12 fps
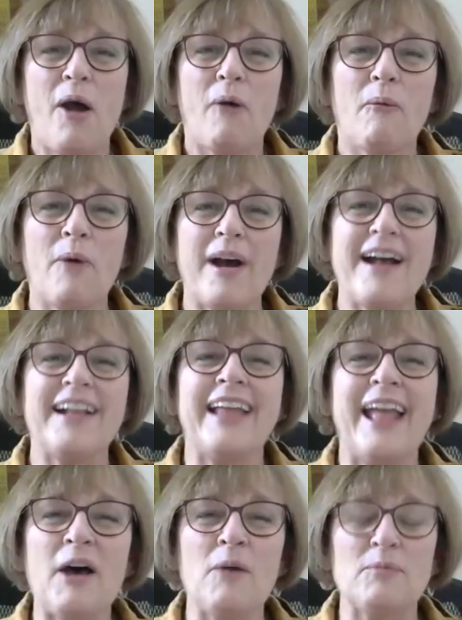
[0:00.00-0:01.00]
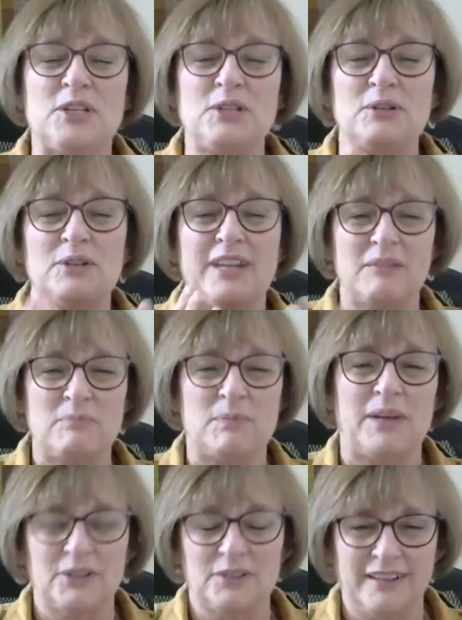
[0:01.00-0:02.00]
What helps you get
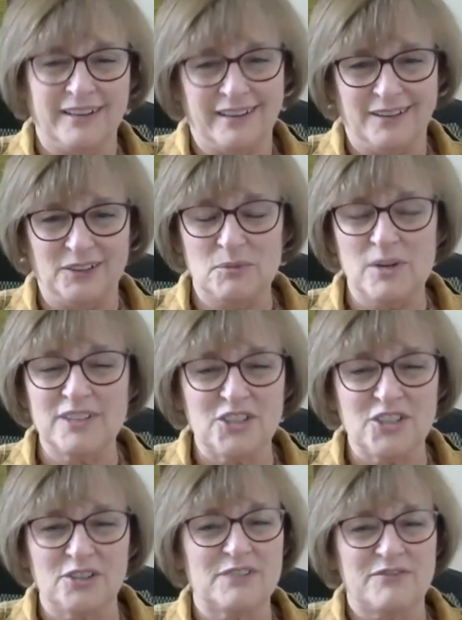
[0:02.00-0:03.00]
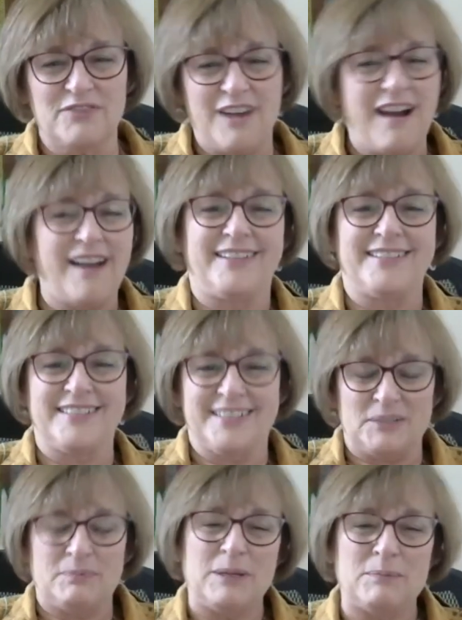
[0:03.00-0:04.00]
better at color? What's your advice
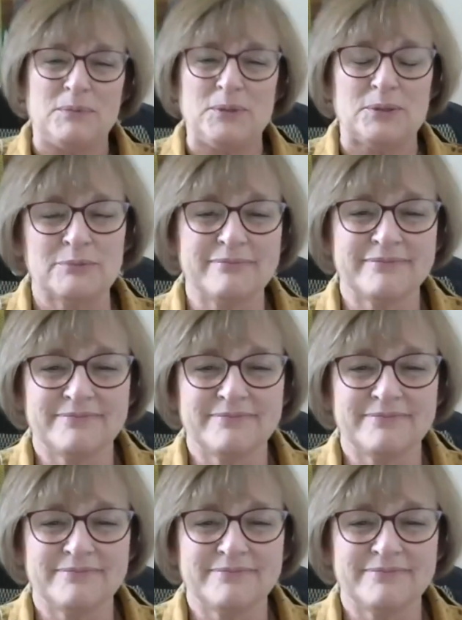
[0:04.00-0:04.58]
to people?